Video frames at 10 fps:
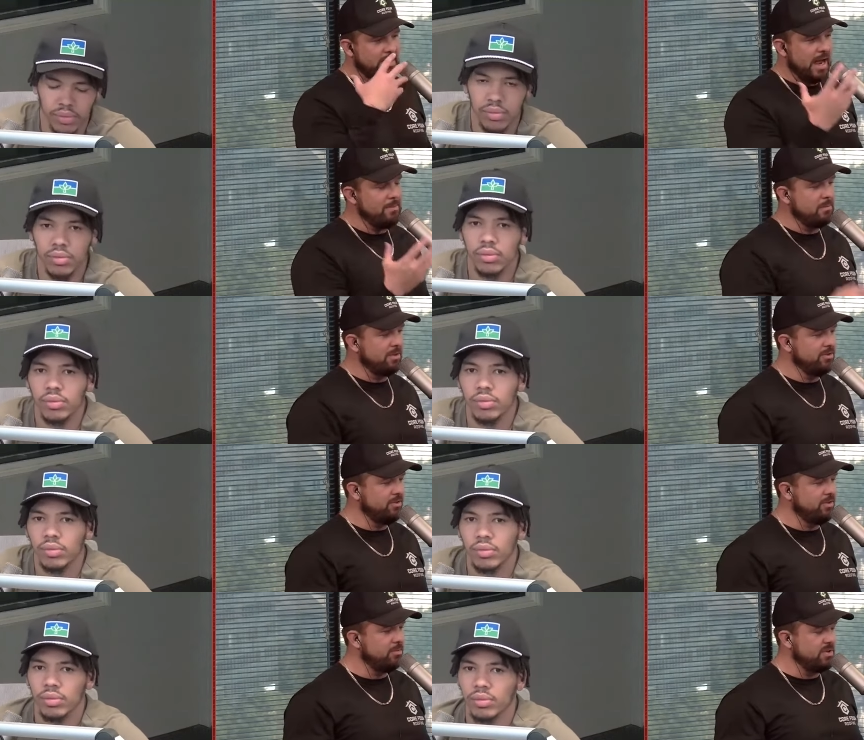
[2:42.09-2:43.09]
Speaker 1: an indictment, but this
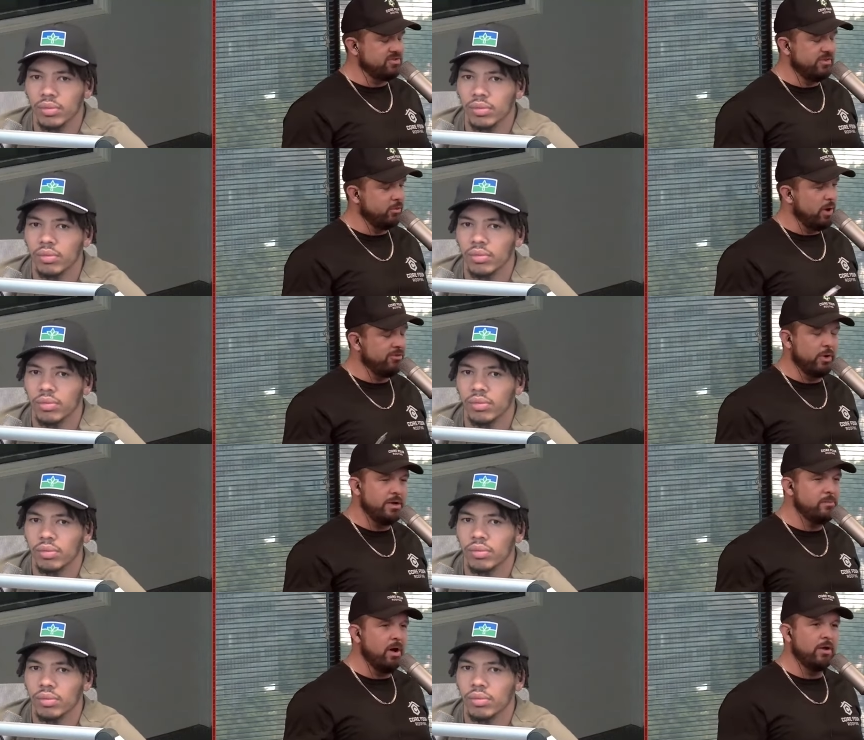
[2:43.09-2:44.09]
is as much of a
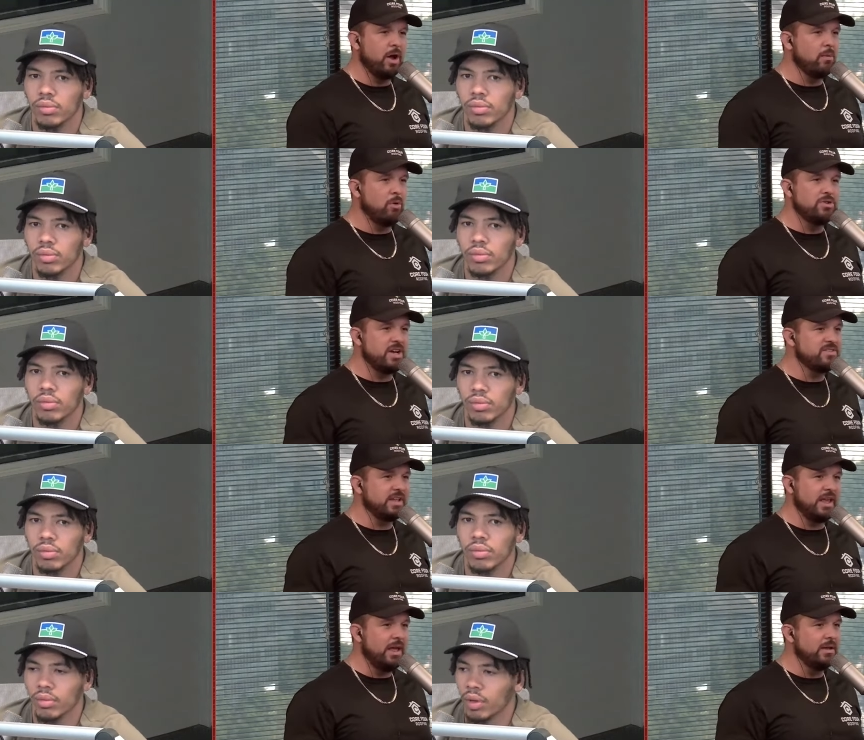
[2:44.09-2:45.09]
referendum on, on our boy Jason
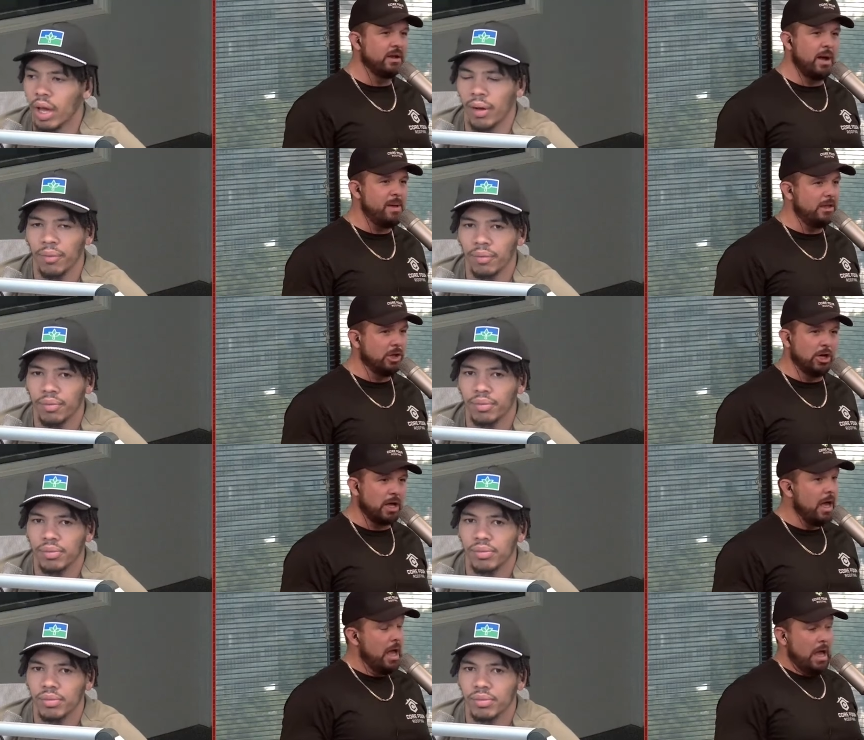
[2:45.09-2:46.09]
Kidd. Yeah. I mean, look,
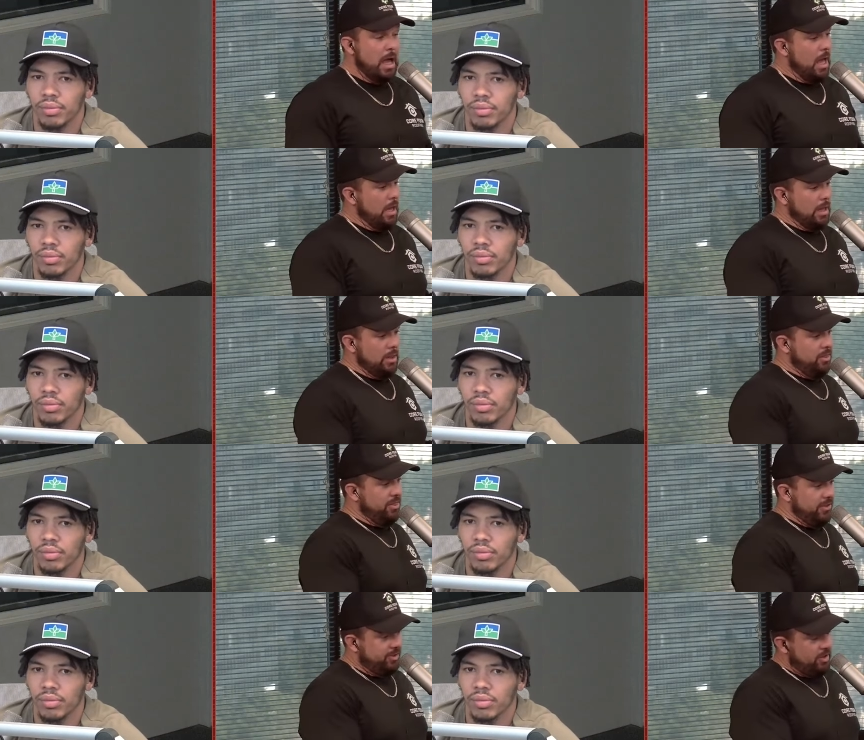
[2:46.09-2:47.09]

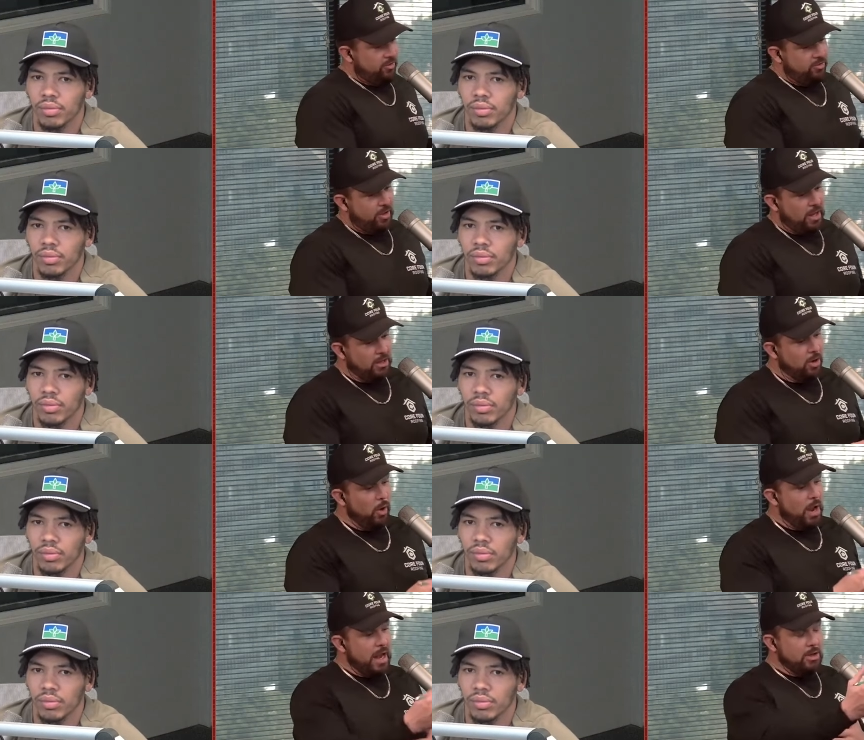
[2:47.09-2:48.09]
this is, you
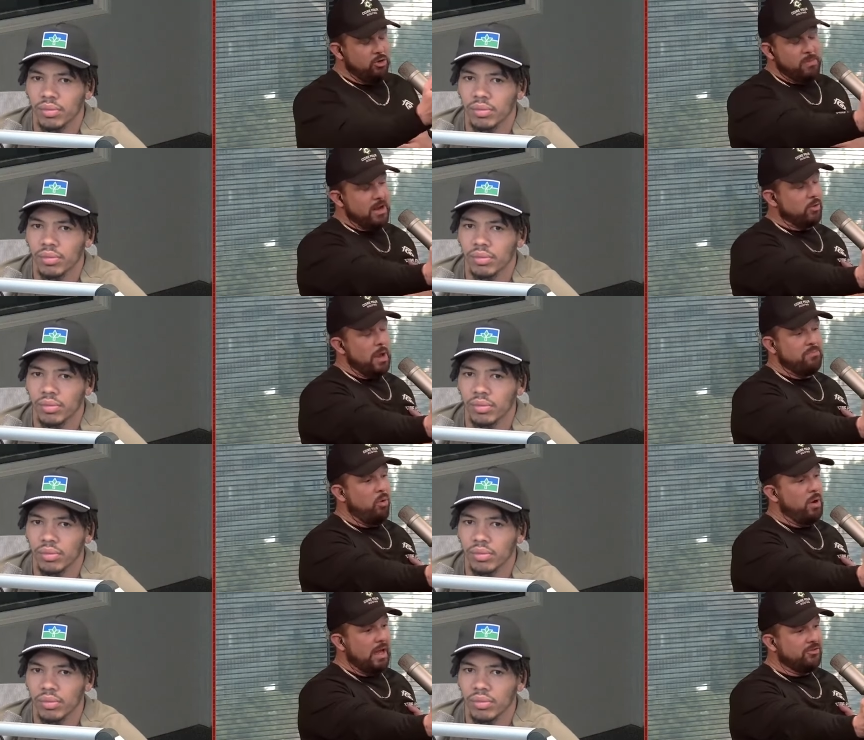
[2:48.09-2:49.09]
know, and, and you made a great
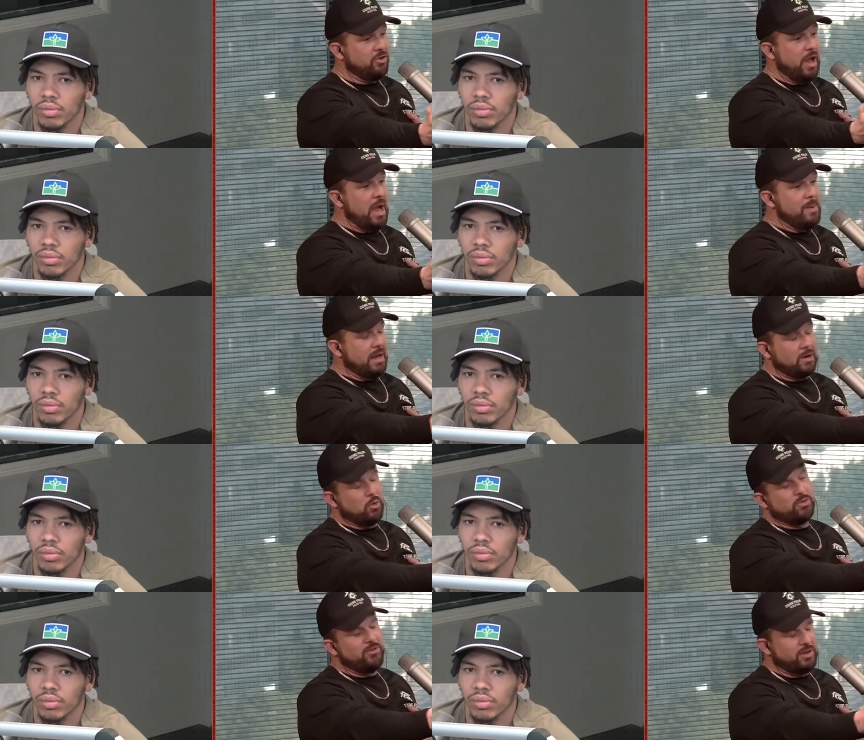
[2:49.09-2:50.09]
point yesterday. I mean, of
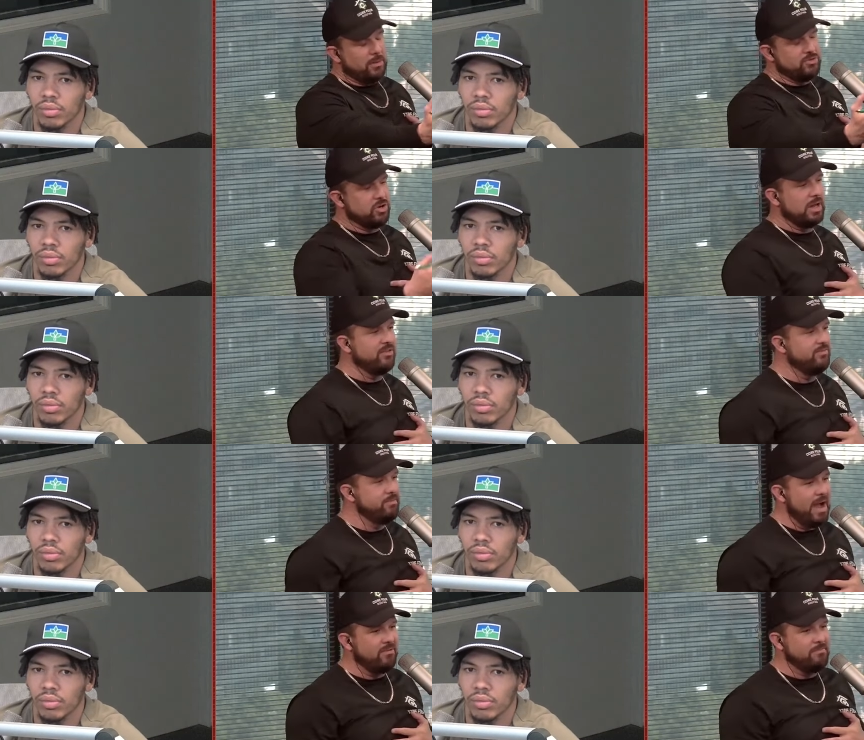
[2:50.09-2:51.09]
course, obviously I'm sure a lot of
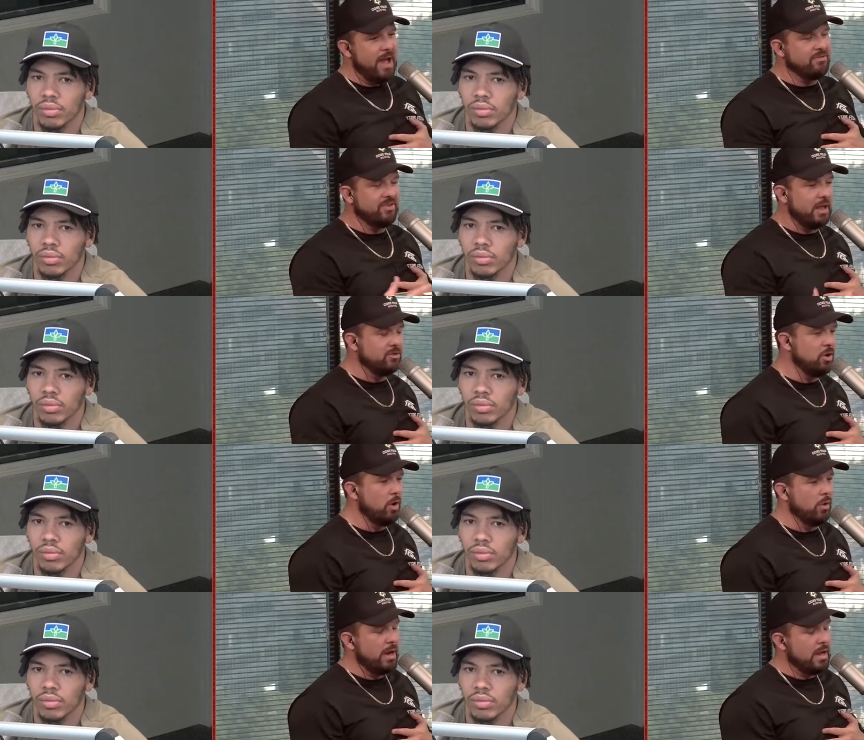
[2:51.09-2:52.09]
Mavs fans know
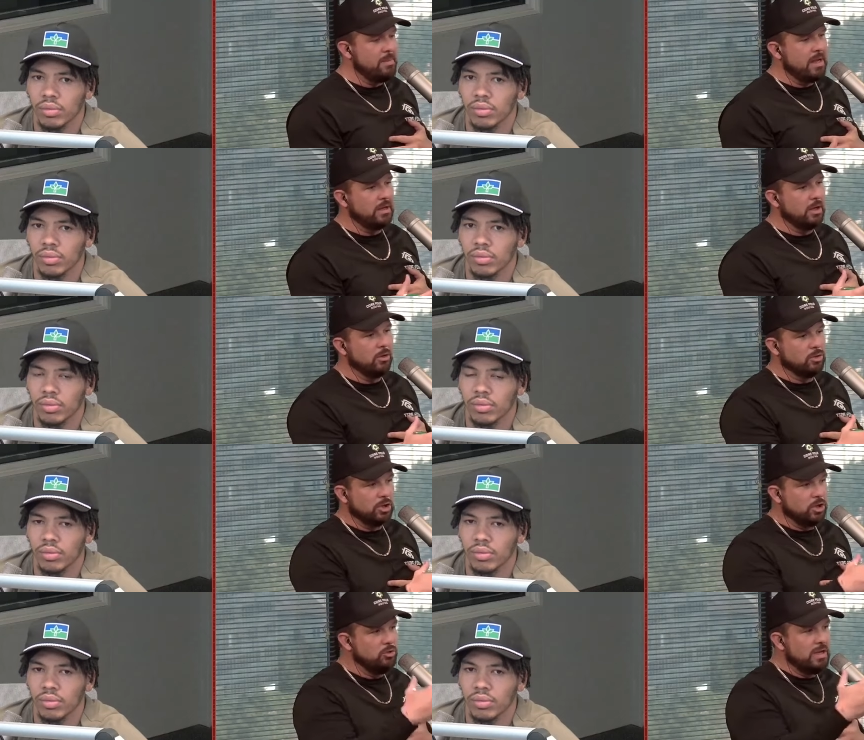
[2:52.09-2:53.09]
already. I mean, you know,
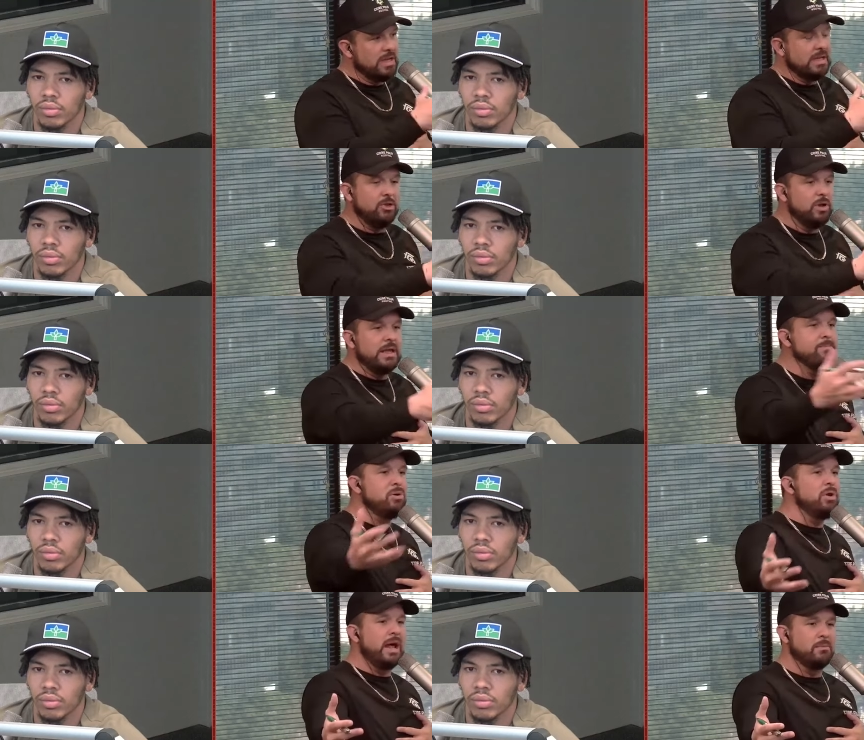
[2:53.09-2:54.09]
look, you didn't get, you didn't get
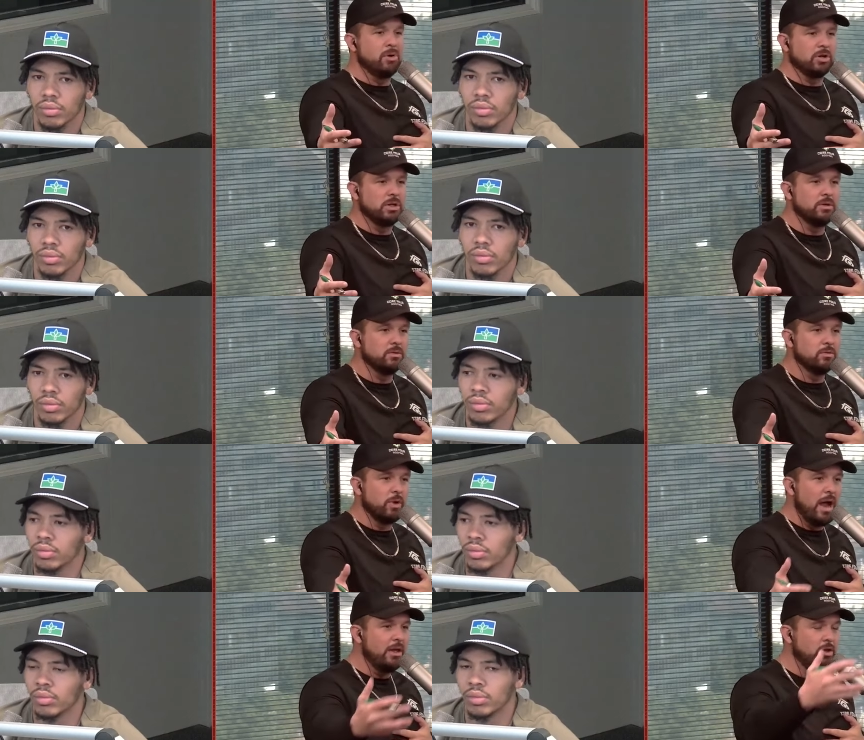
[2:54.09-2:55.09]
booted out of Brooklyn, mm-hmm.
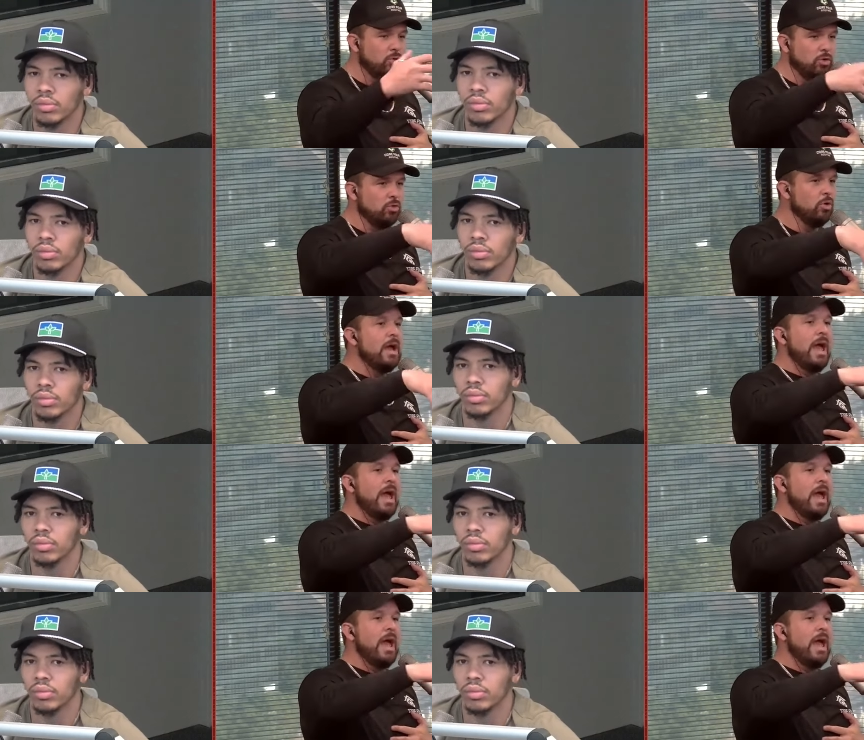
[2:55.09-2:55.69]
right? You, you,